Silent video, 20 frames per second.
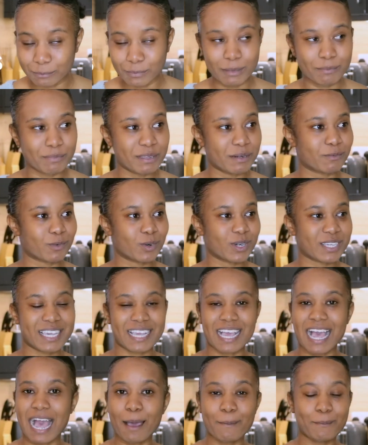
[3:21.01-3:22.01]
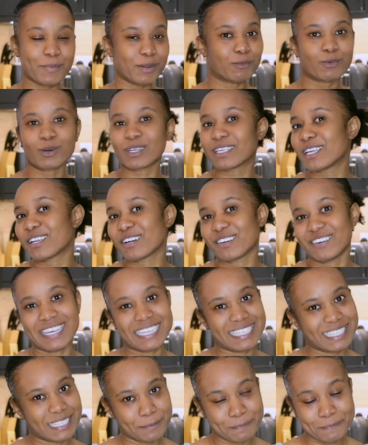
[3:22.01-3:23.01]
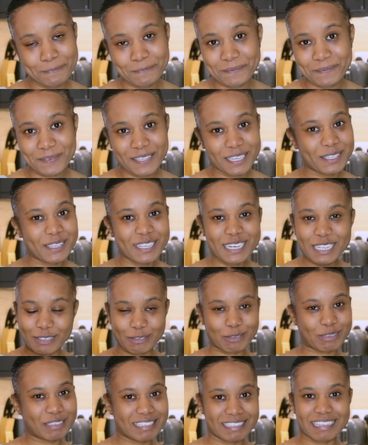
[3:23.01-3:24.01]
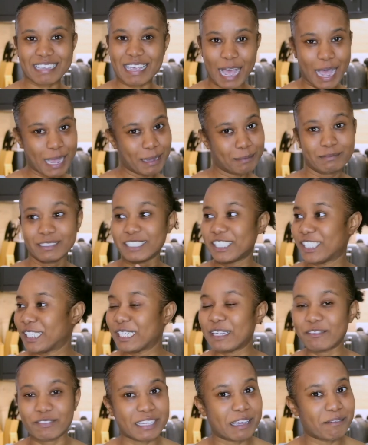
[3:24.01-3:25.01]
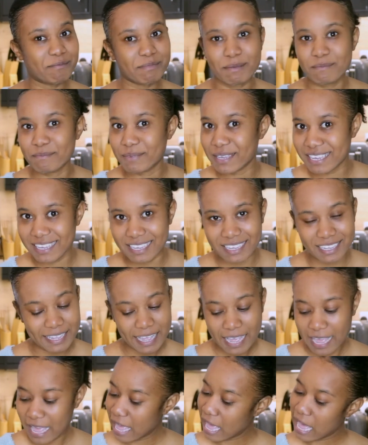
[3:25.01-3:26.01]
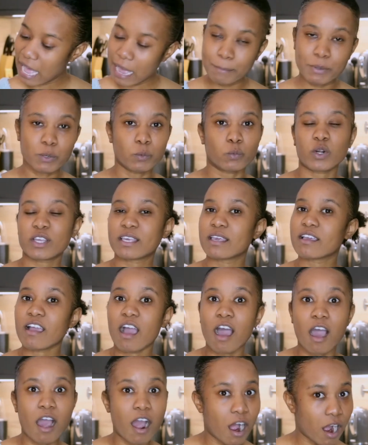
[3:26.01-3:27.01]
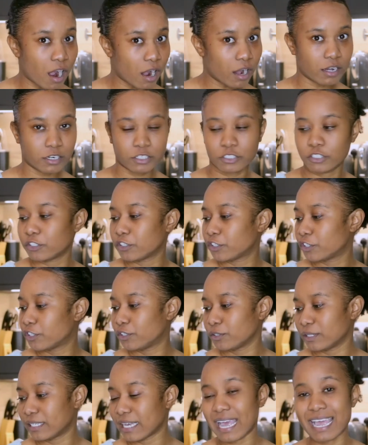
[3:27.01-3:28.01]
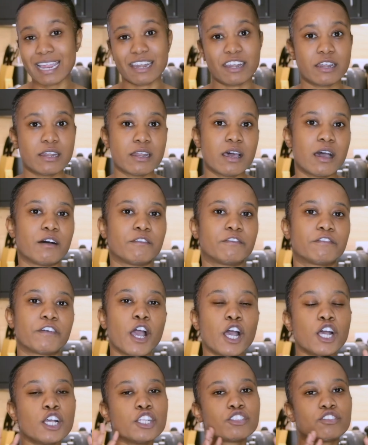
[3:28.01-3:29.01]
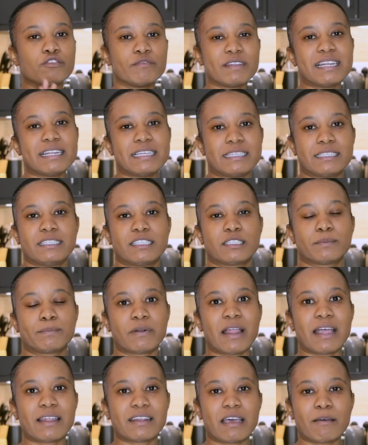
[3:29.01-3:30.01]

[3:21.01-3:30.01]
I've been working crazy. You need to see the shift I've been picking. I've been working hard just to get enough to release this brand.